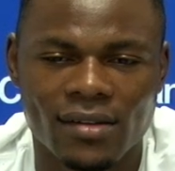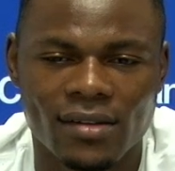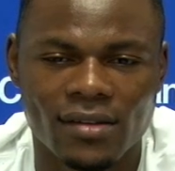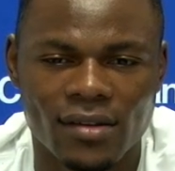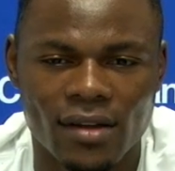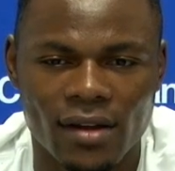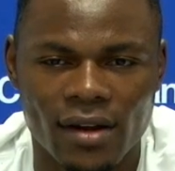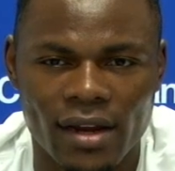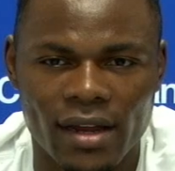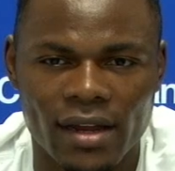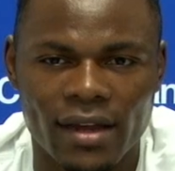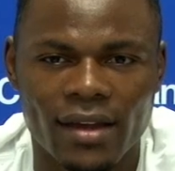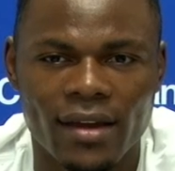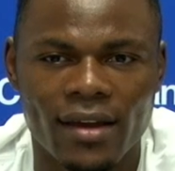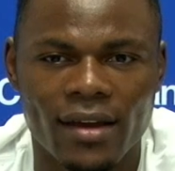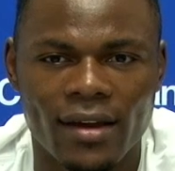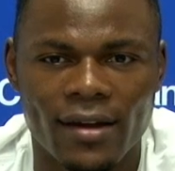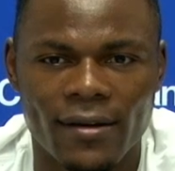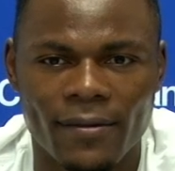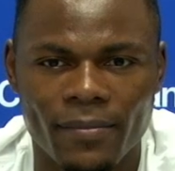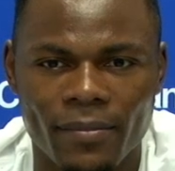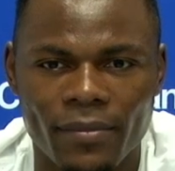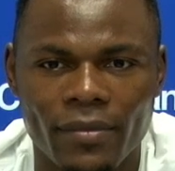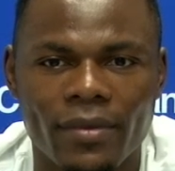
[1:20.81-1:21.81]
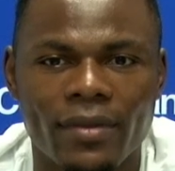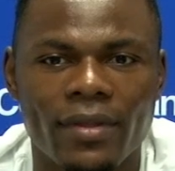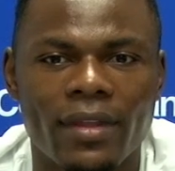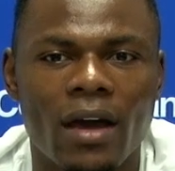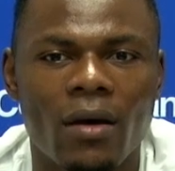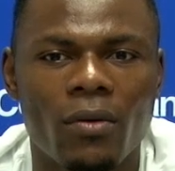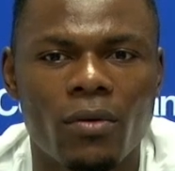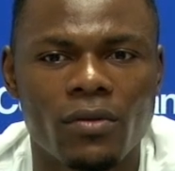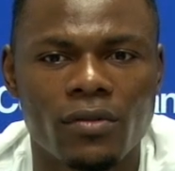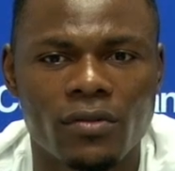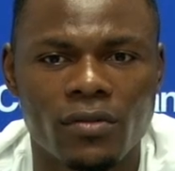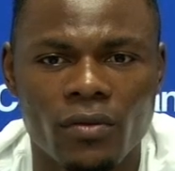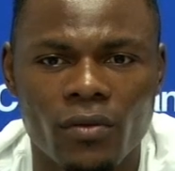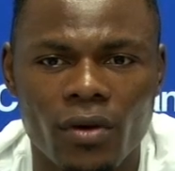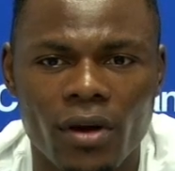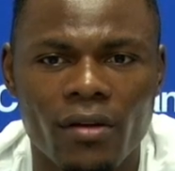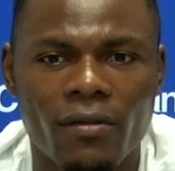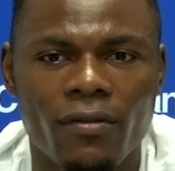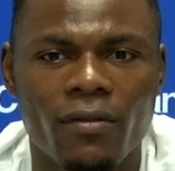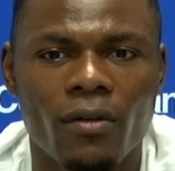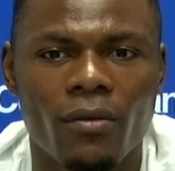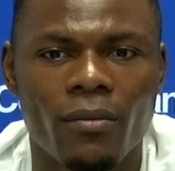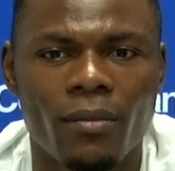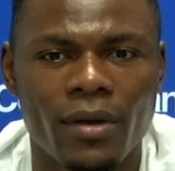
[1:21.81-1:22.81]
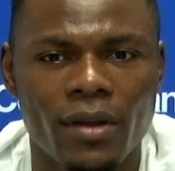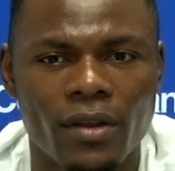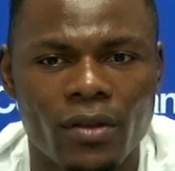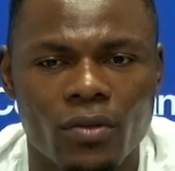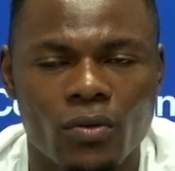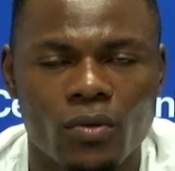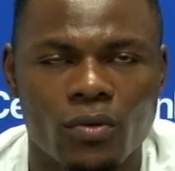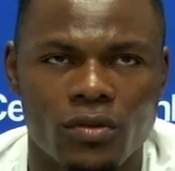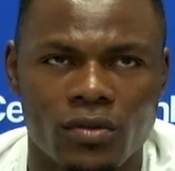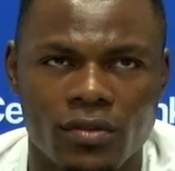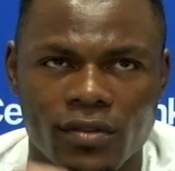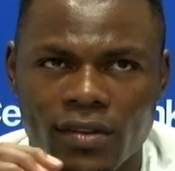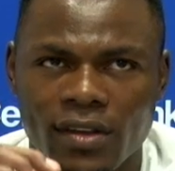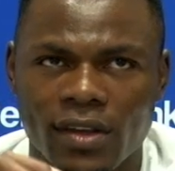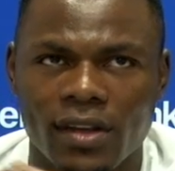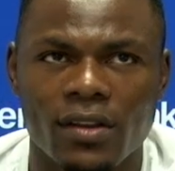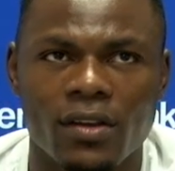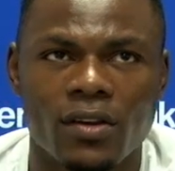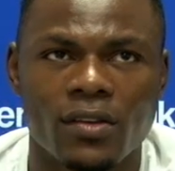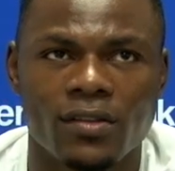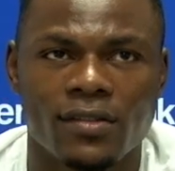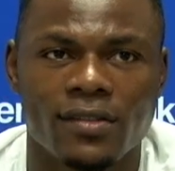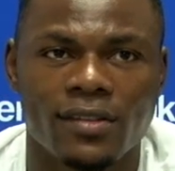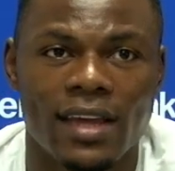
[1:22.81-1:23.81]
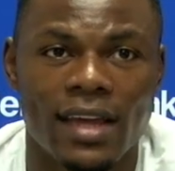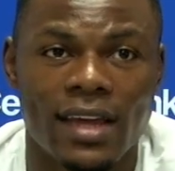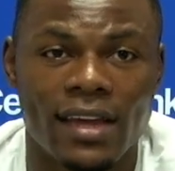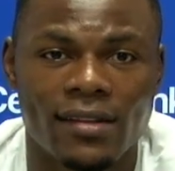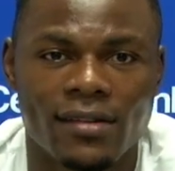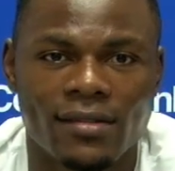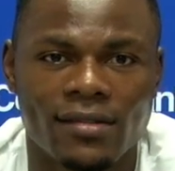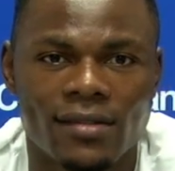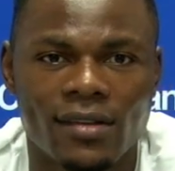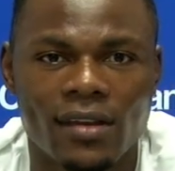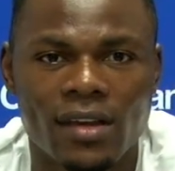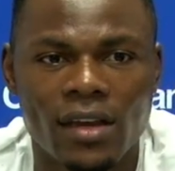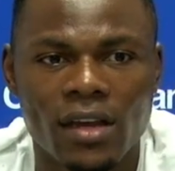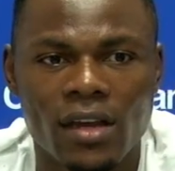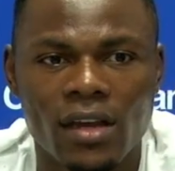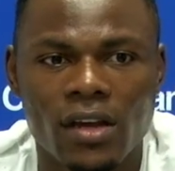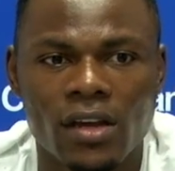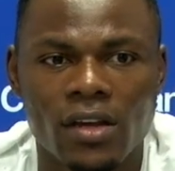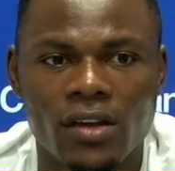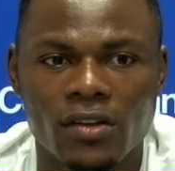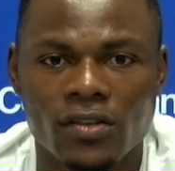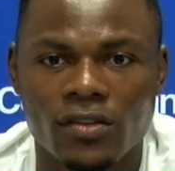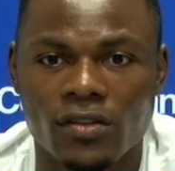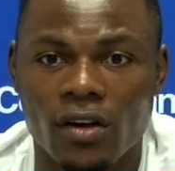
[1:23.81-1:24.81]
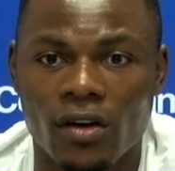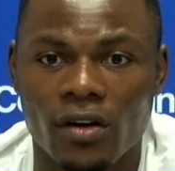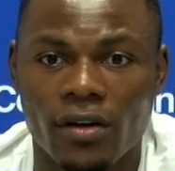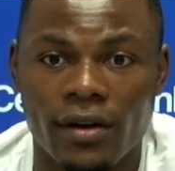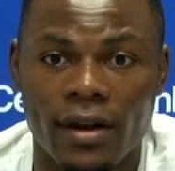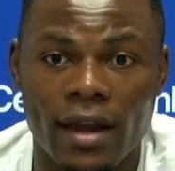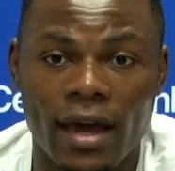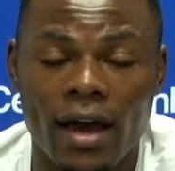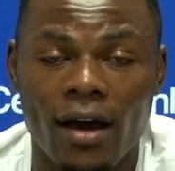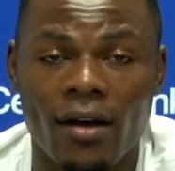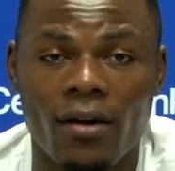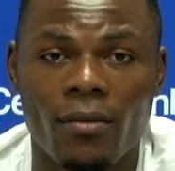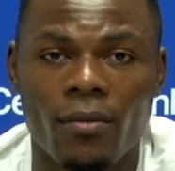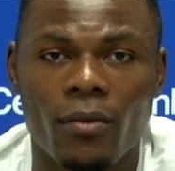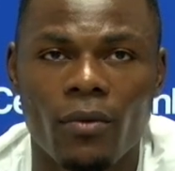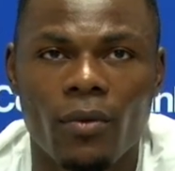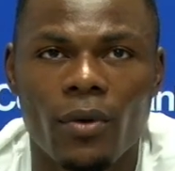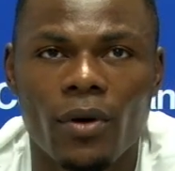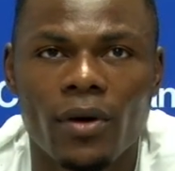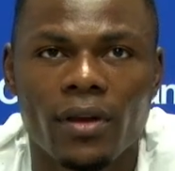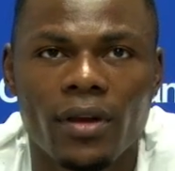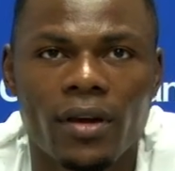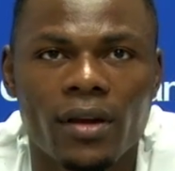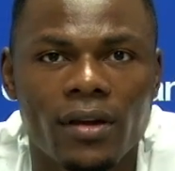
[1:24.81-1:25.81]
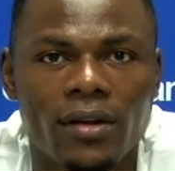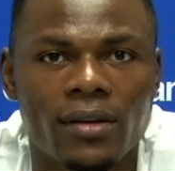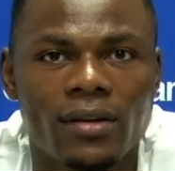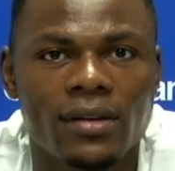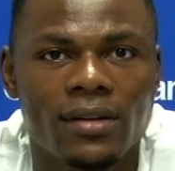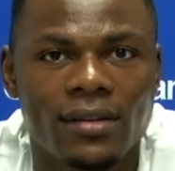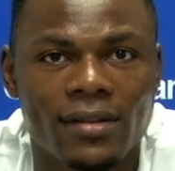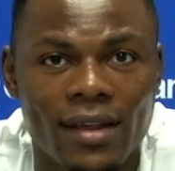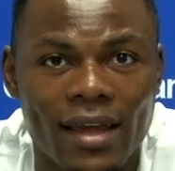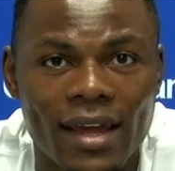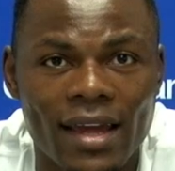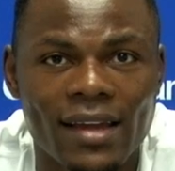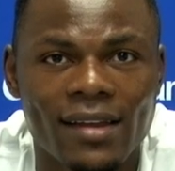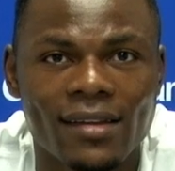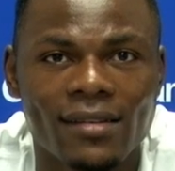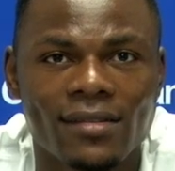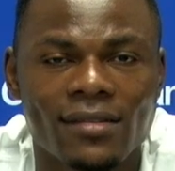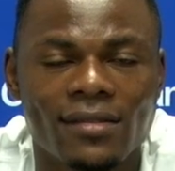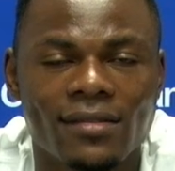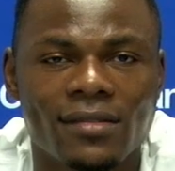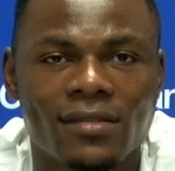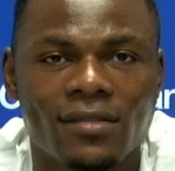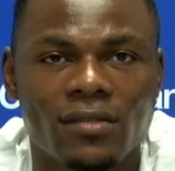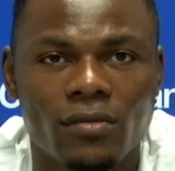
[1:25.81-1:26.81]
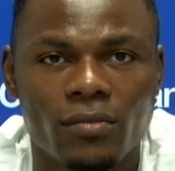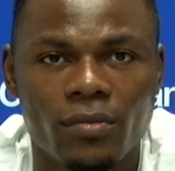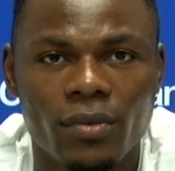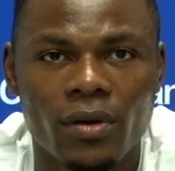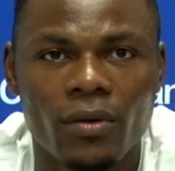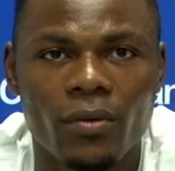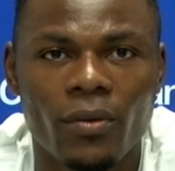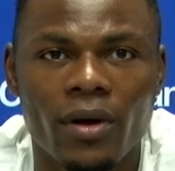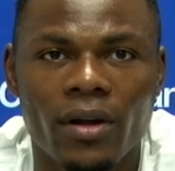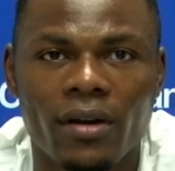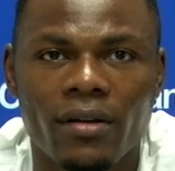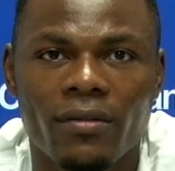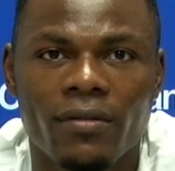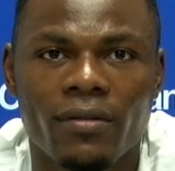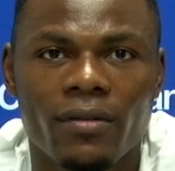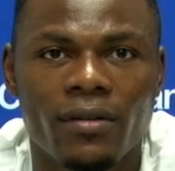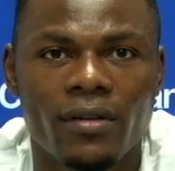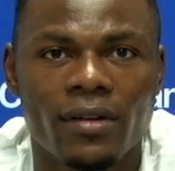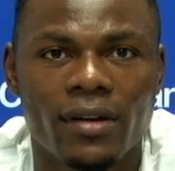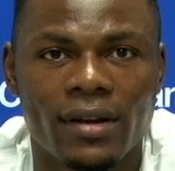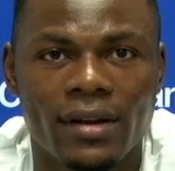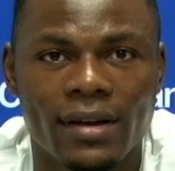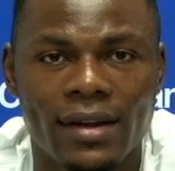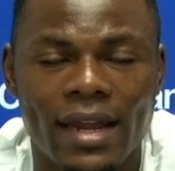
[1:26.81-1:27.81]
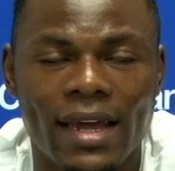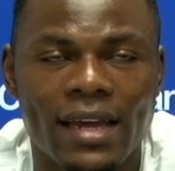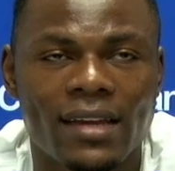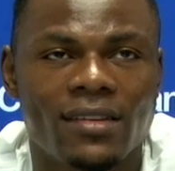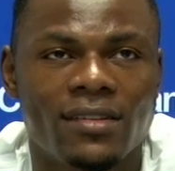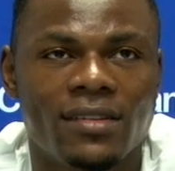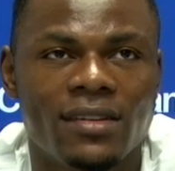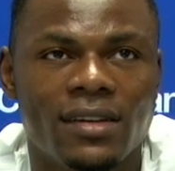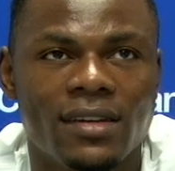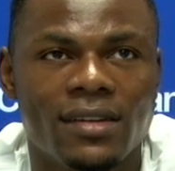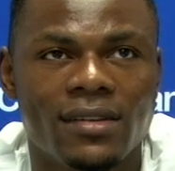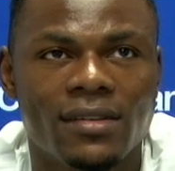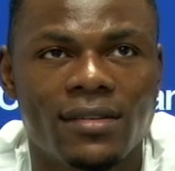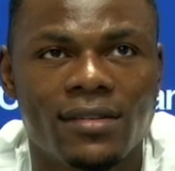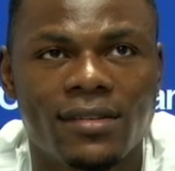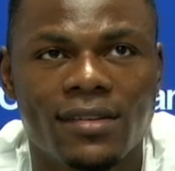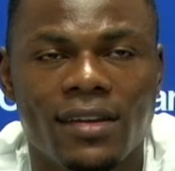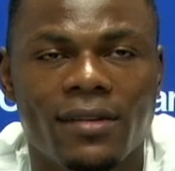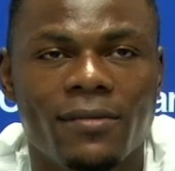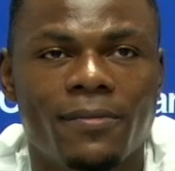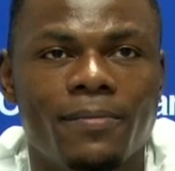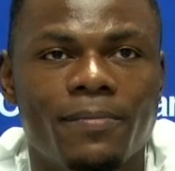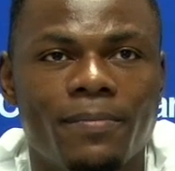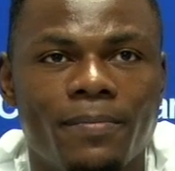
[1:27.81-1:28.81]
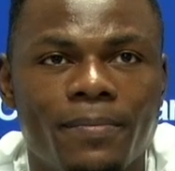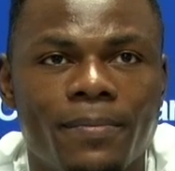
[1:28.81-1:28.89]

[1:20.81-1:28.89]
So like uh, that was great for me to see those things so now I'm working on the things to be ready for the next year team.